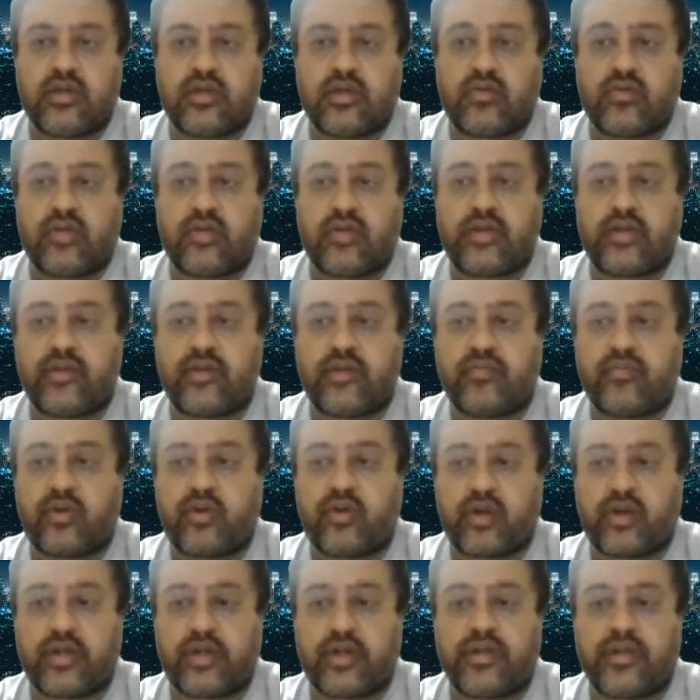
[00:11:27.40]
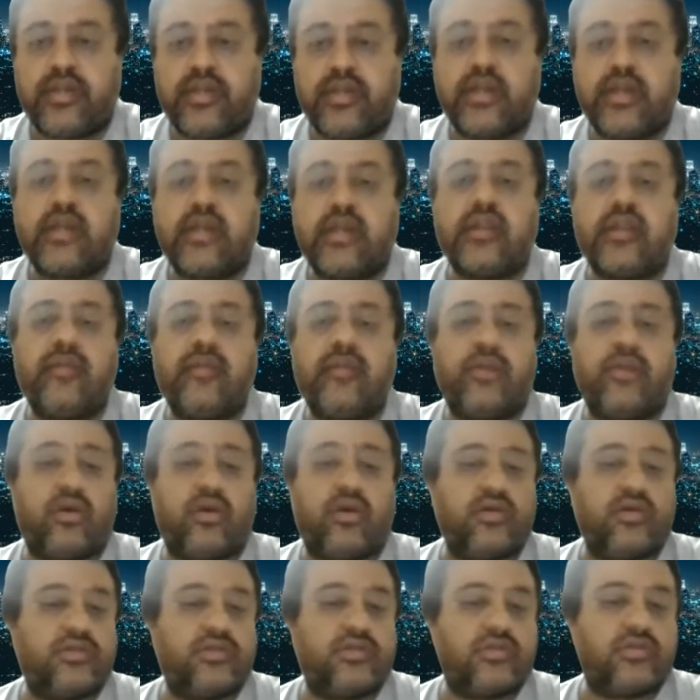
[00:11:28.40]
quite important here,
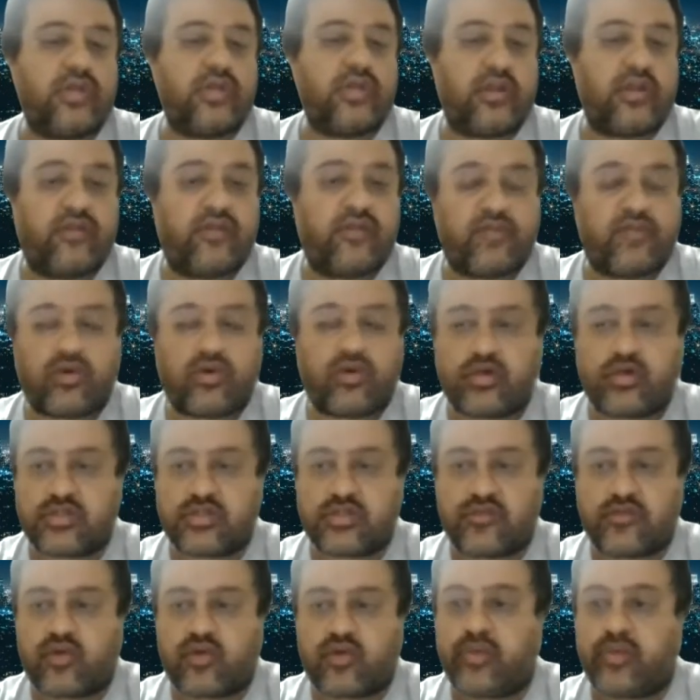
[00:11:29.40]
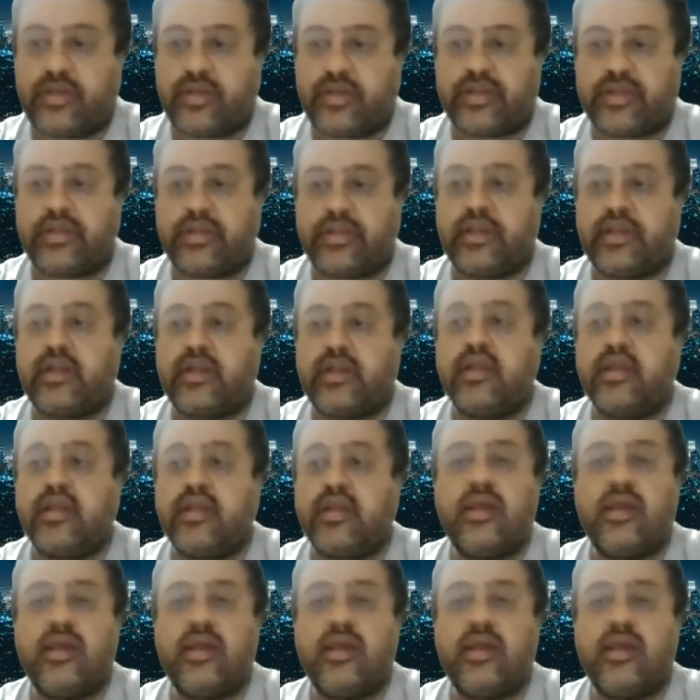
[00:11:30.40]
because if the cost of raw material